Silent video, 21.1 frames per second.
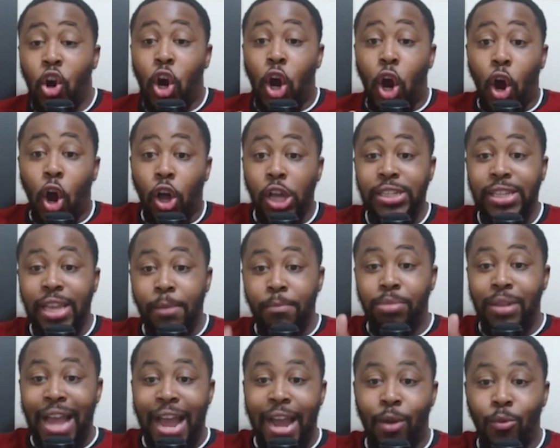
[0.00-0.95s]
calls a
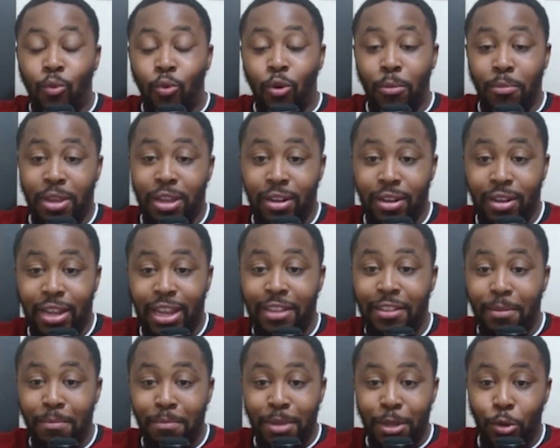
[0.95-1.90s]
black woman in
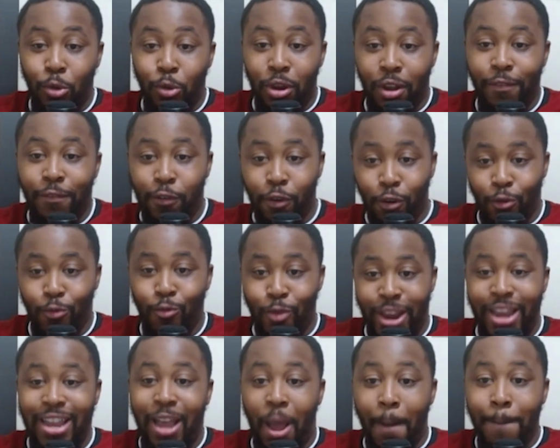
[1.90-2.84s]
the middle of her
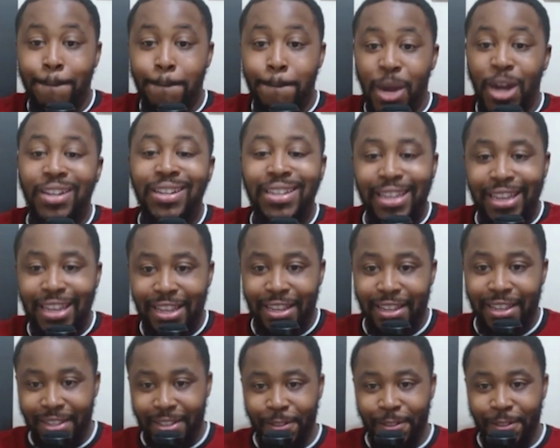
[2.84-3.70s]
rant a monkey.